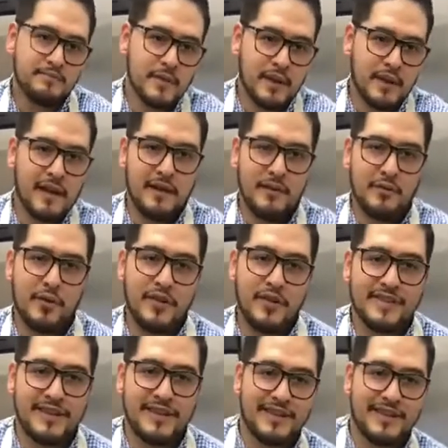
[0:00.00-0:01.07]
can
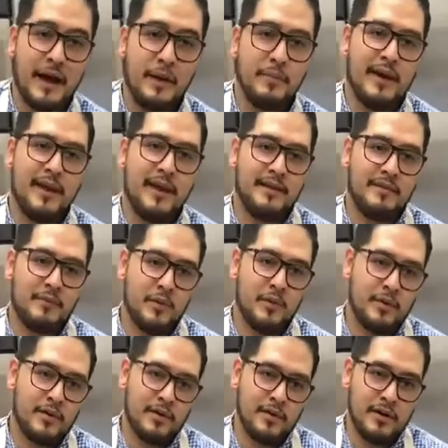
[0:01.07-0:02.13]
reach the top. And we
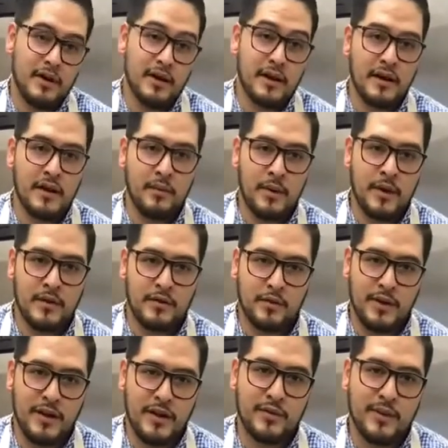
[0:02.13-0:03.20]
were lucky to win
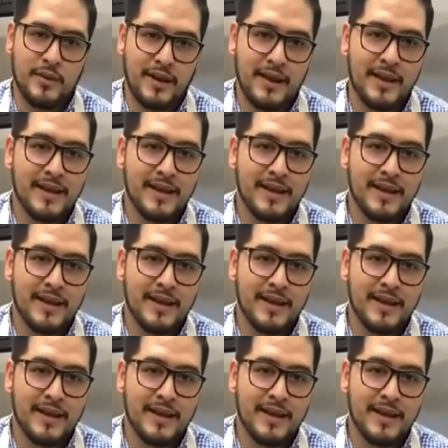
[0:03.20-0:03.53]
2020.